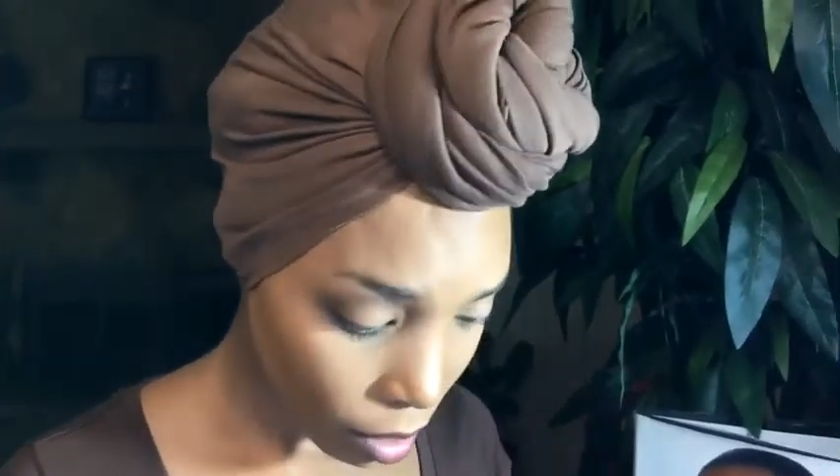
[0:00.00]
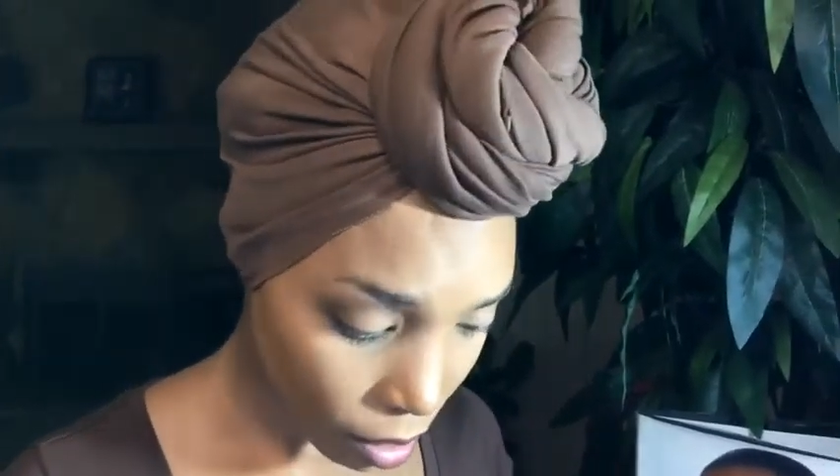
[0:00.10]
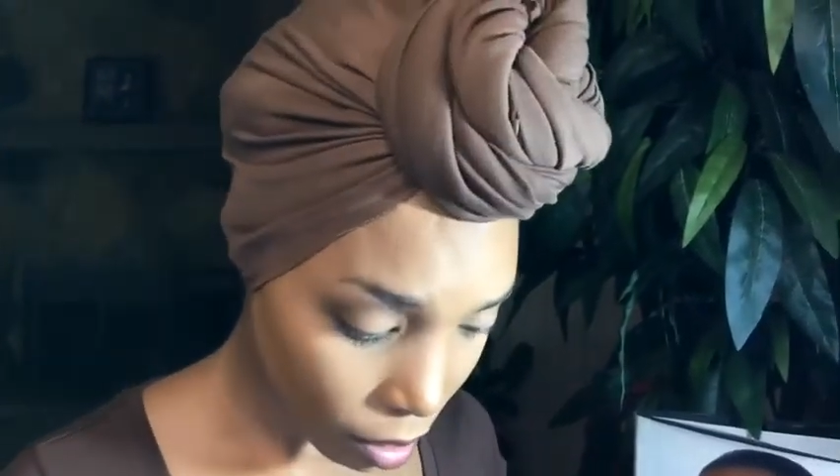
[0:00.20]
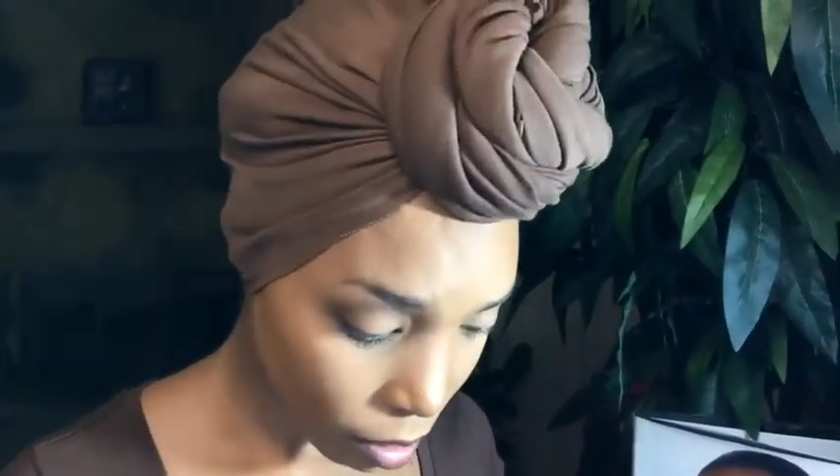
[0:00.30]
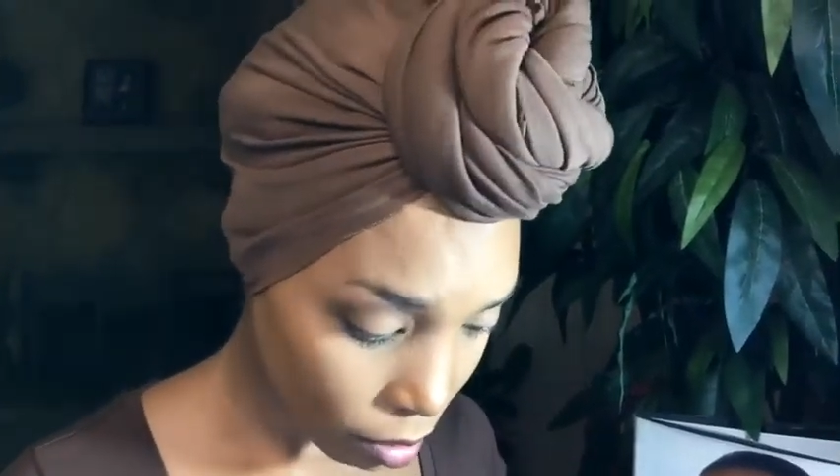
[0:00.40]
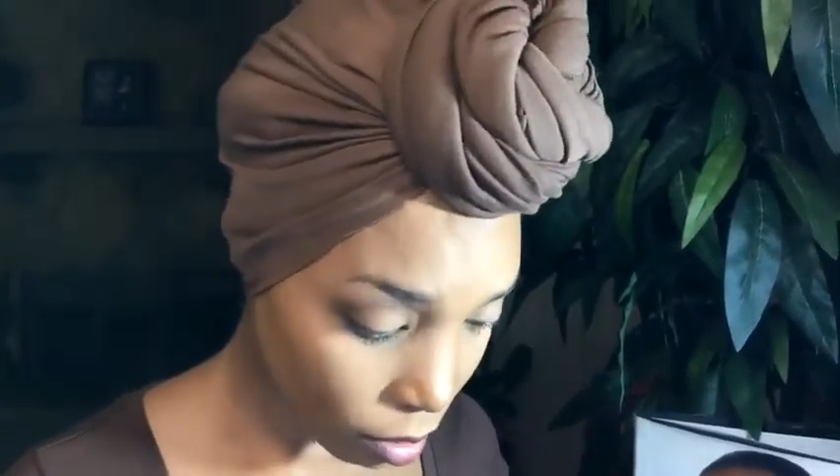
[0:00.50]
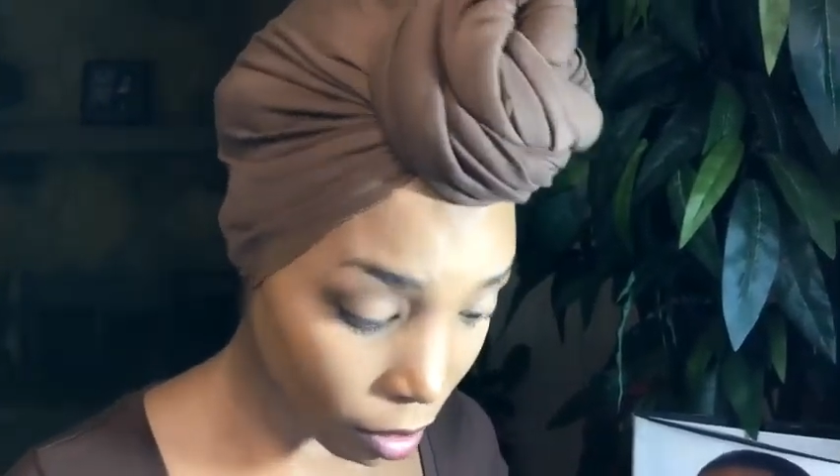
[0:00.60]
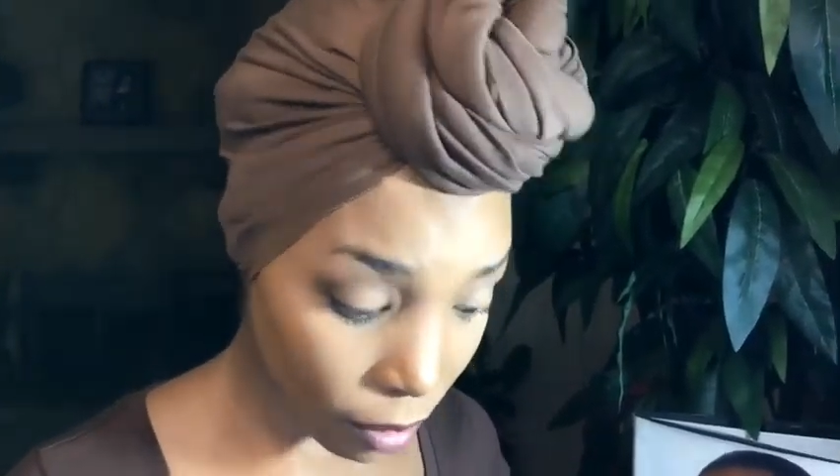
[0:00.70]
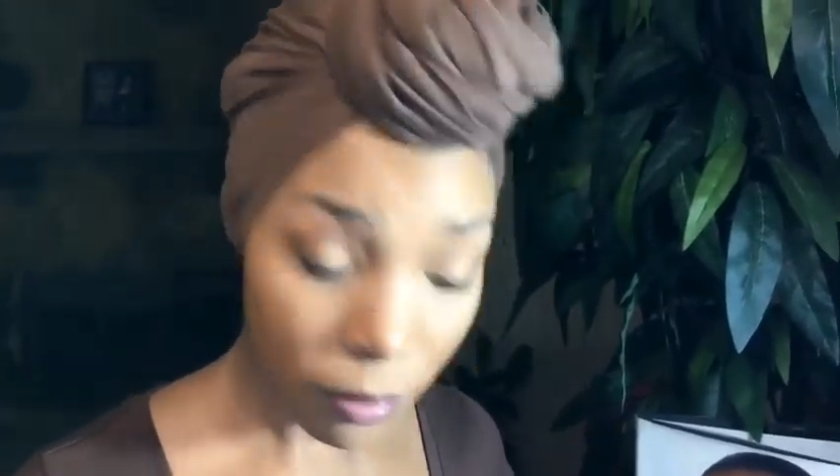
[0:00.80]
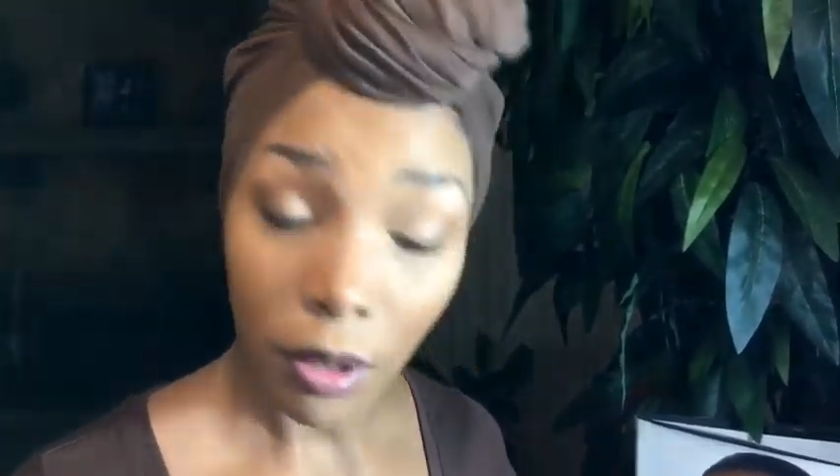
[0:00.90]
the
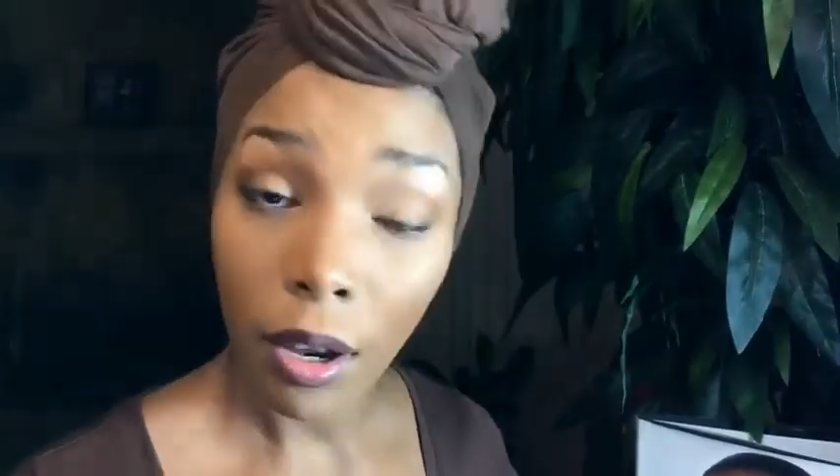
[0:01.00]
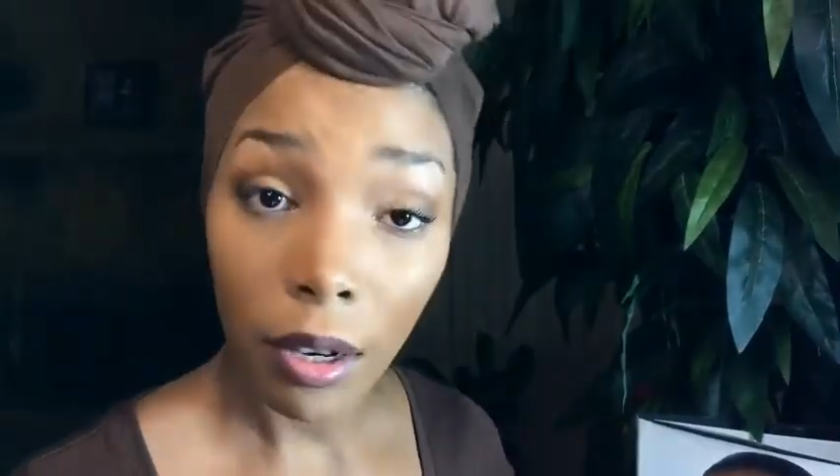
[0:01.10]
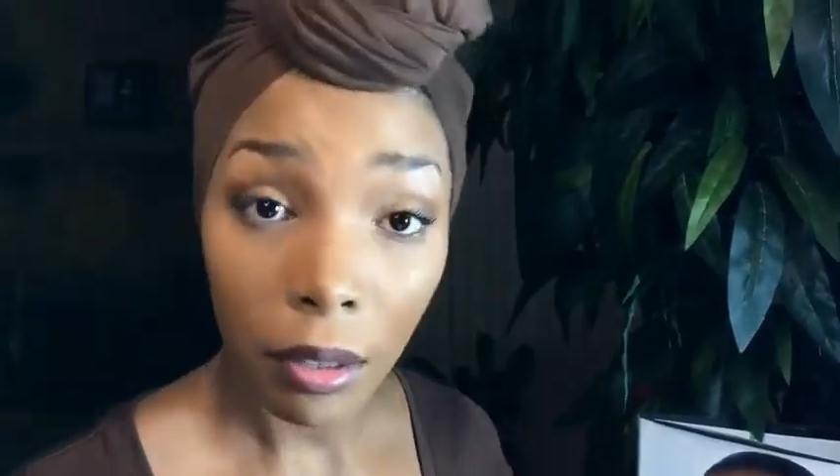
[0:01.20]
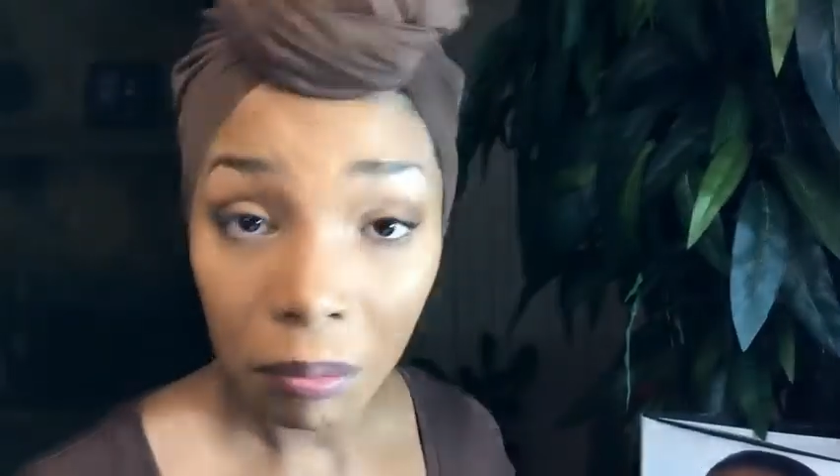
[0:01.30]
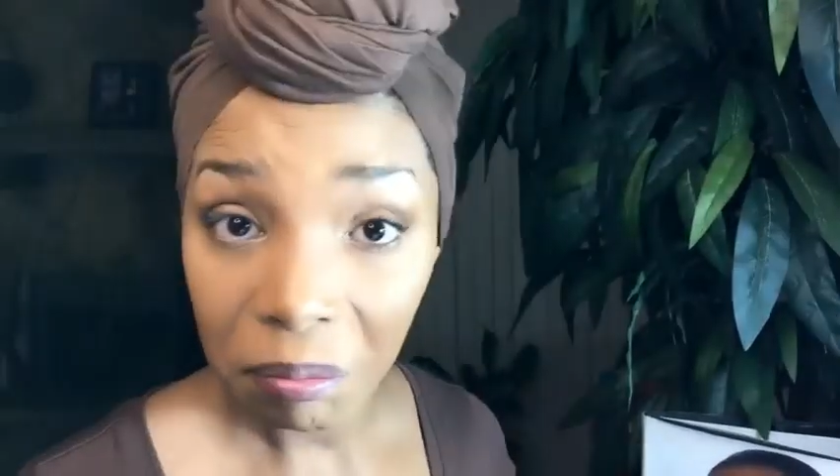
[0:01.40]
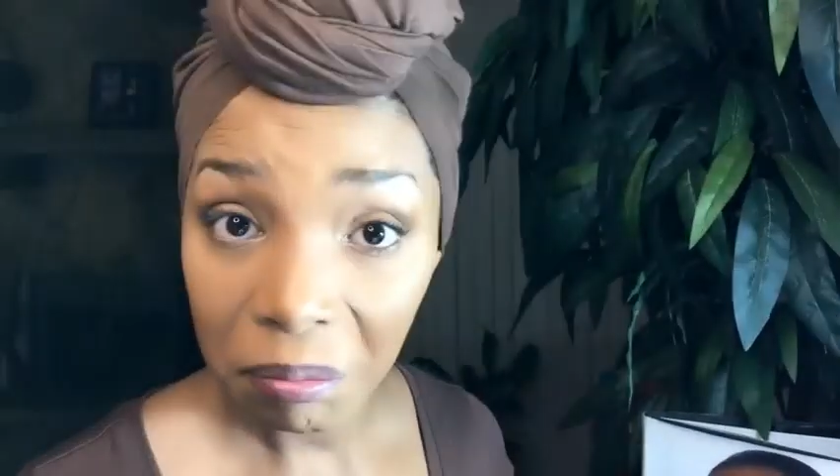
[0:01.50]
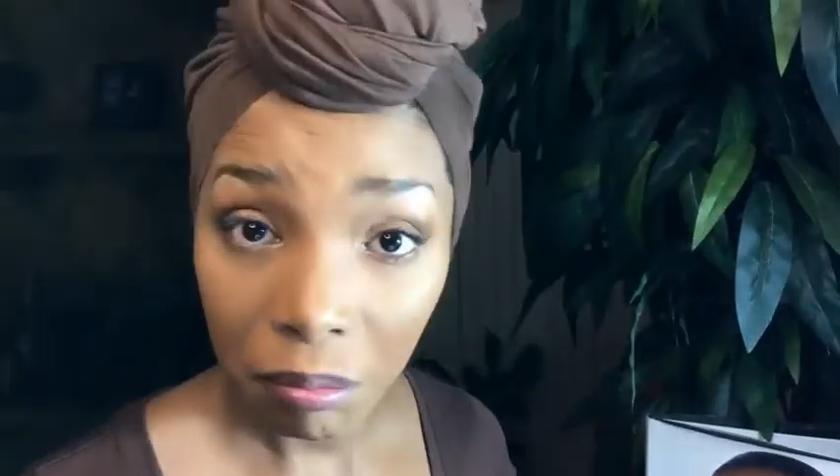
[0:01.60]
stuff to kind